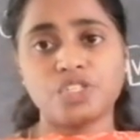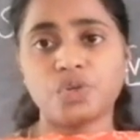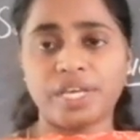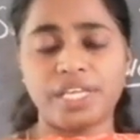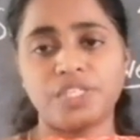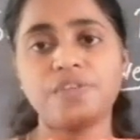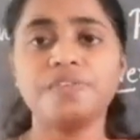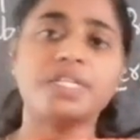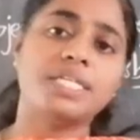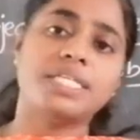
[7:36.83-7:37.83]

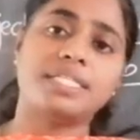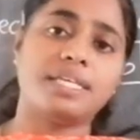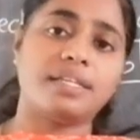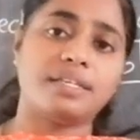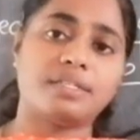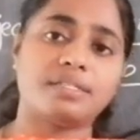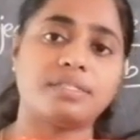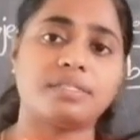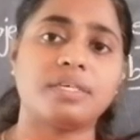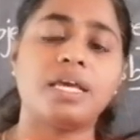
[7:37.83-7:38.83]
interrogative
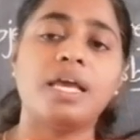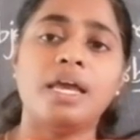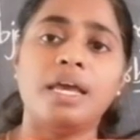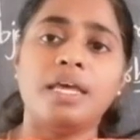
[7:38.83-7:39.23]
sentences.